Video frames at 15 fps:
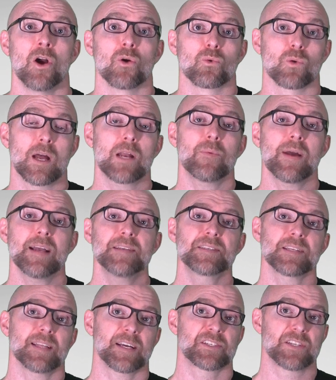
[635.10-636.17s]
Runaway
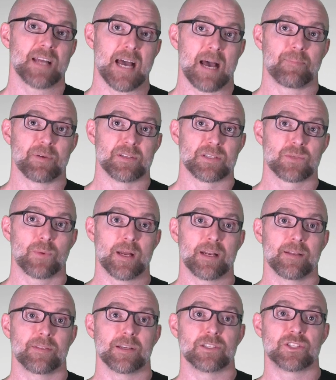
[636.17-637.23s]
selection happens
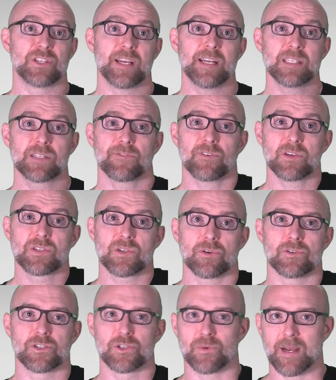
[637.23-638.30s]
when the genes for a
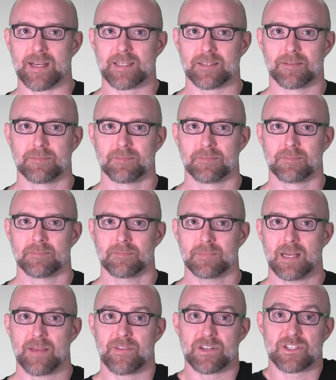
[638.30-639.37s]
certain trait
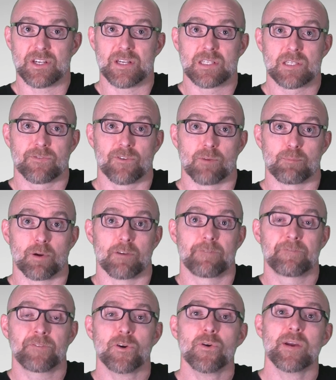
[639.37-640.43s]
and the genes for
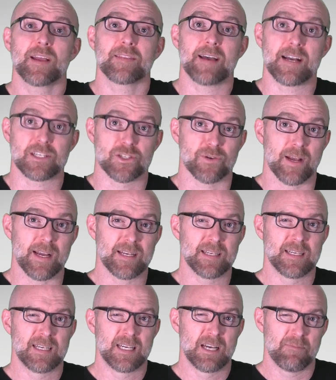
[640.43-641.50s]
preferring that trait
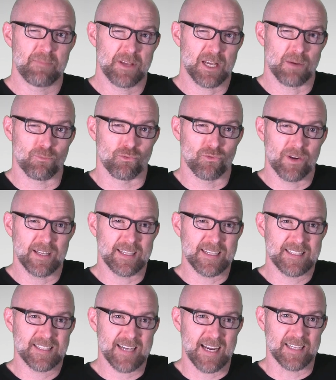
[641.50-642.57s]
become really
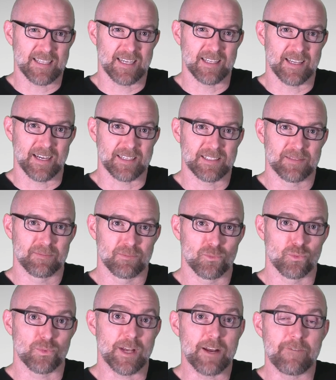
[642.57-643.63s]
tightly linked,
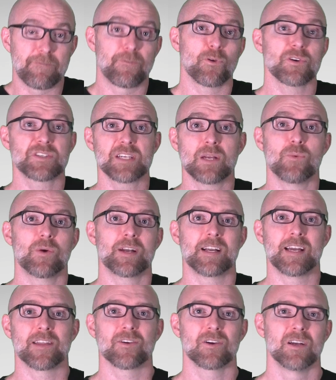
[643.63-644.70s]
reinforcing one
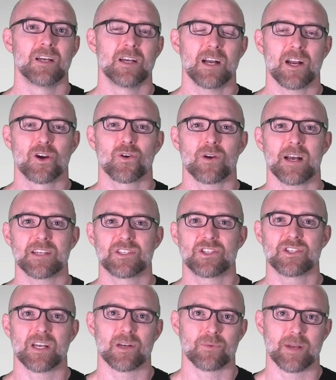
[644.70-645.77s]
another across
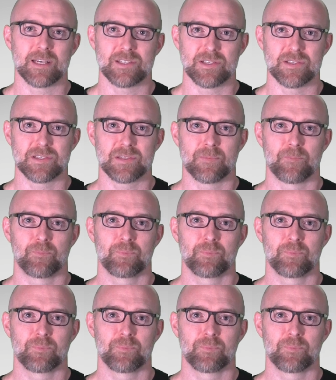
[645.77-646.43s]
generations.